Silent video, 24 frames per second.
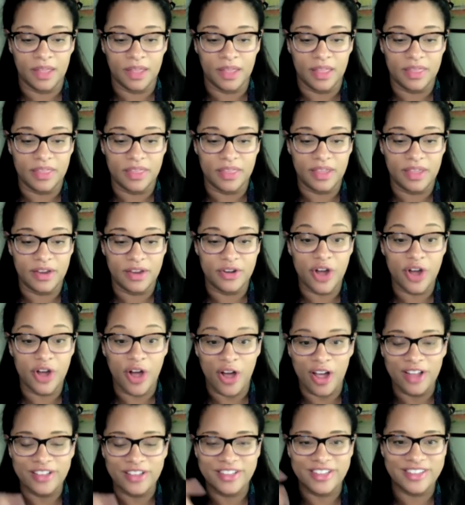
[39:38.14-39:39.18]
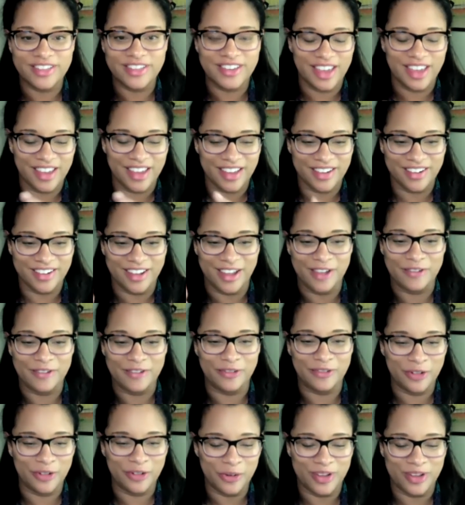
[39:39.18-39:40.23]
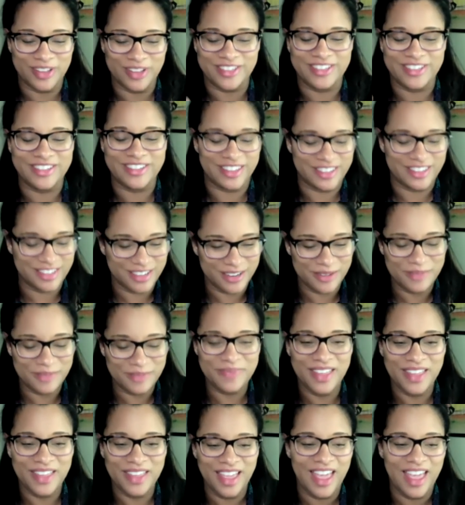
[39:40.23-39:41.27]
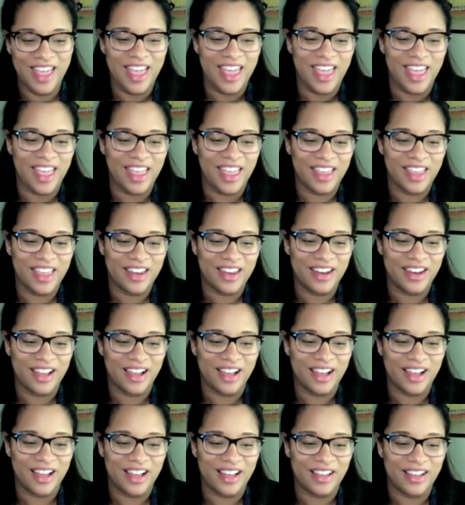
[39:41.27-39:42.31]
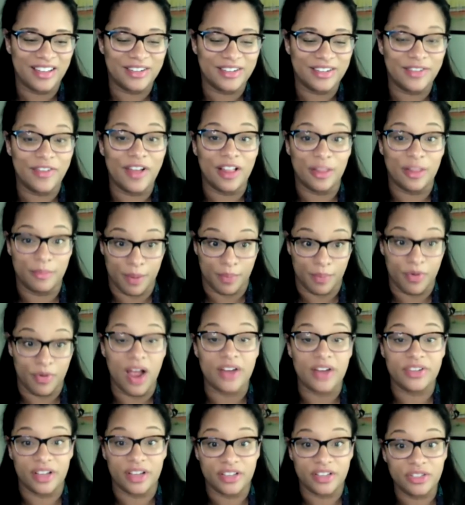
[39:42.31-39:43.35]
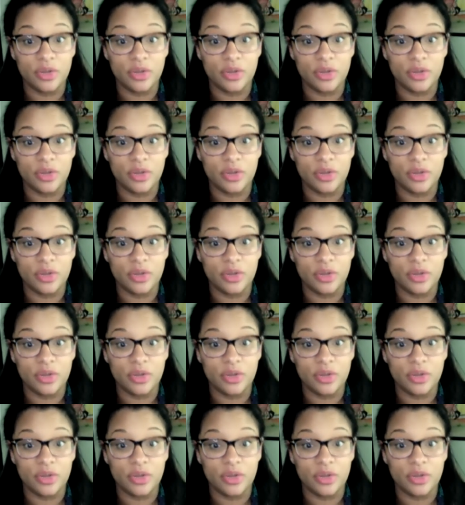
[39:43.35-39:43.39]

the non-state influence system and uh, development projects.